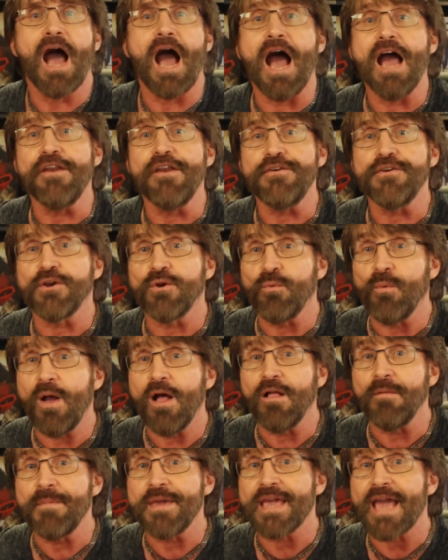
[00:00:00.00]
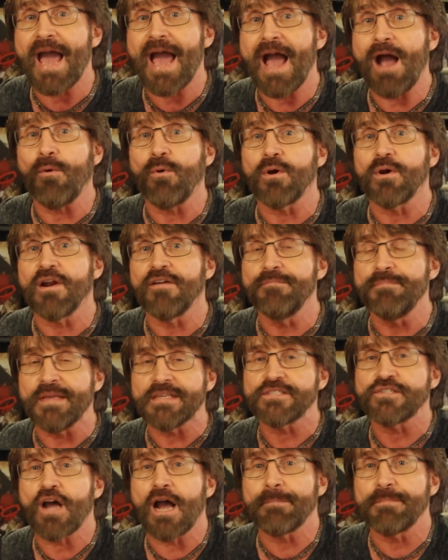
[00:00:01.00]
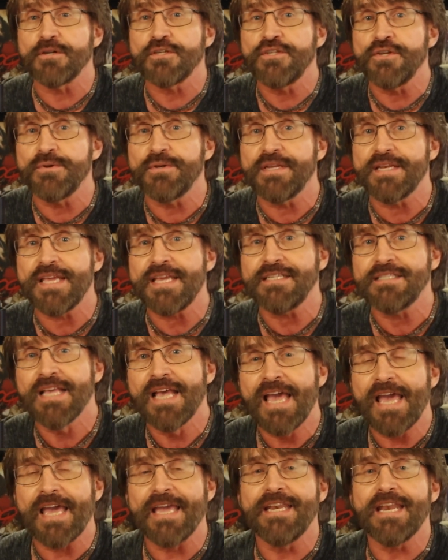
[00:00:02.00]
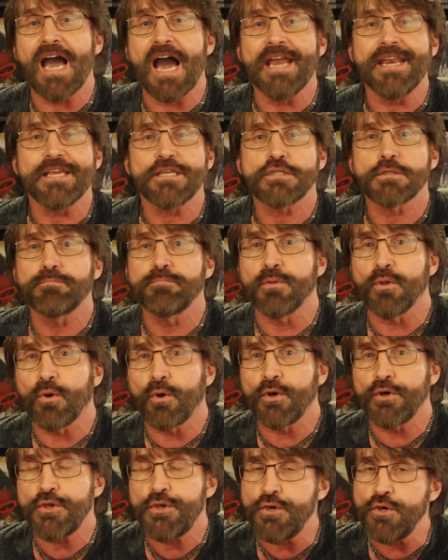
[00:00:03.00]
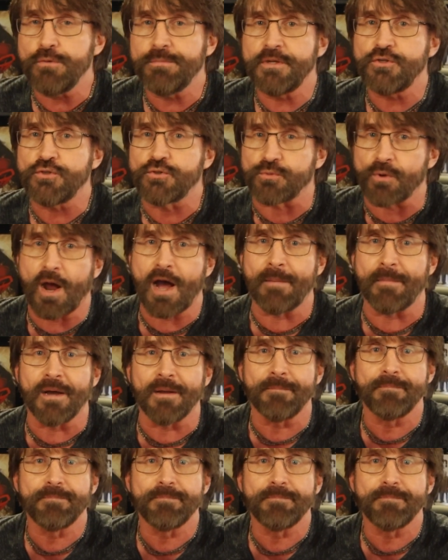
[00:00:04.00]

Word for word: underwhelming hour of missed opportunities and unexplored human drama.